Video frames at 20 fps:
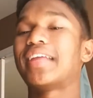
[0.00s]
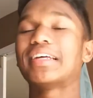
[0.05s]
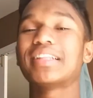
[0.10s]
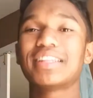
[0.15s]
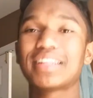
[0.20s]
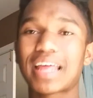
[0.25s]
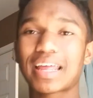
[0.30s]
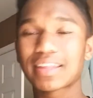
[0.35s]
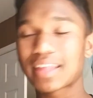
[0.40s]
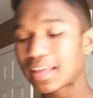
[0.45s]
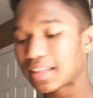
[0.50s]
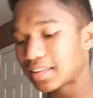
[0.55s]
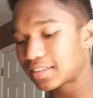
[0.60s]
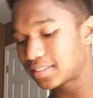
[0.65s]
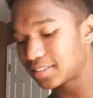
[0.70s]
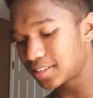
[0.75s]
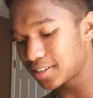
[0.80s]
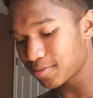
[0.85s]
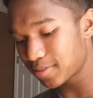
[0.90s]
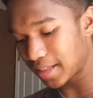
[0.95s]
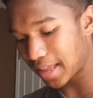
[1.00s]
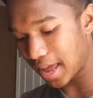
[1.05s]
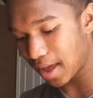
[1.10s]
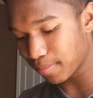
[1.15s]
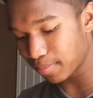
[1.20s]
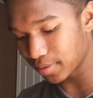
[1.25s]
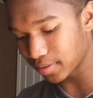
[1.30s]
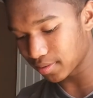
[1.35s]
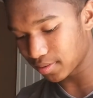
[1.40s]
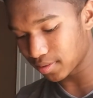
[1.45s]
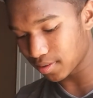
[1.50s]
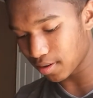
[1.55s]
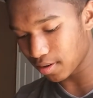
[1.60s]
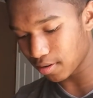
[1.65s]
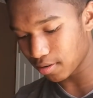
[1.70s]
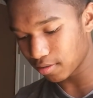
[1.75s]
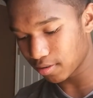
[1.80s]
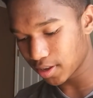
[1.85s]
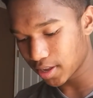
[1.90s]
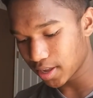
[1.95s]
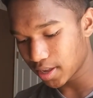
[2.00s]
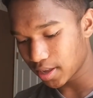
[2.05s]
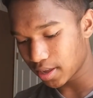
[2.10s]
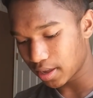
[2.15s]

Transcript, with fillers: Now, now, now let's see what happens. So,